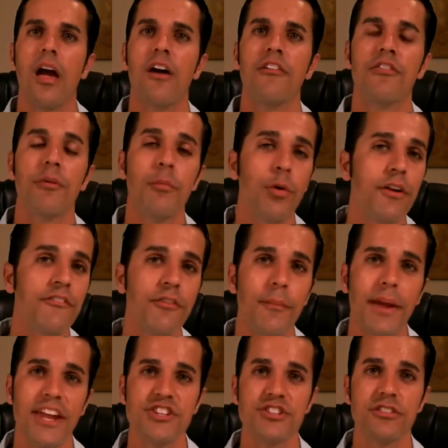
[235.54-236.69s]
For more
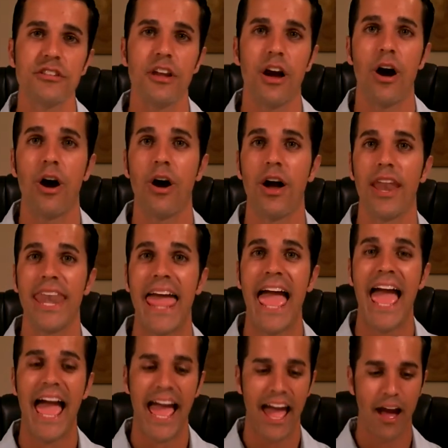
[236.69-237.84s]
information on
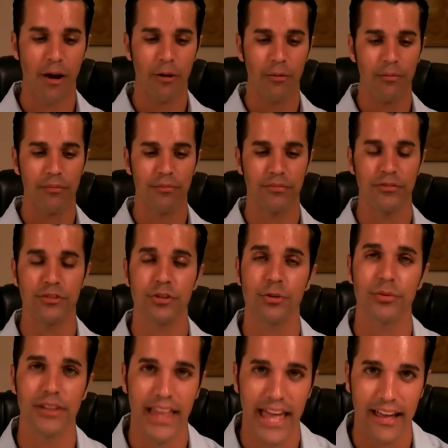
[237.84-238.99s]
how to
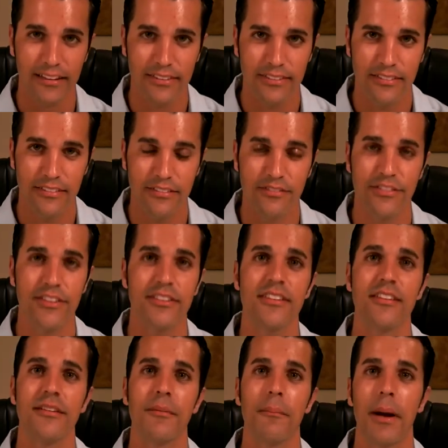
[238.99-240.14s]
relax,
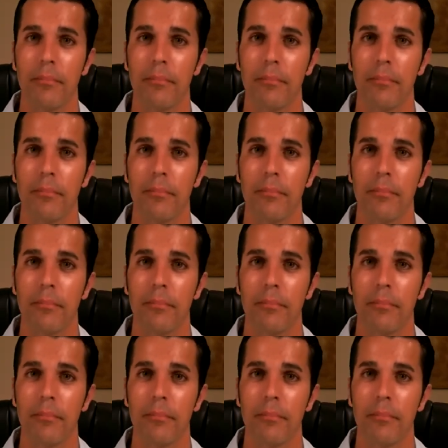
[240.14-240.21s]
visit my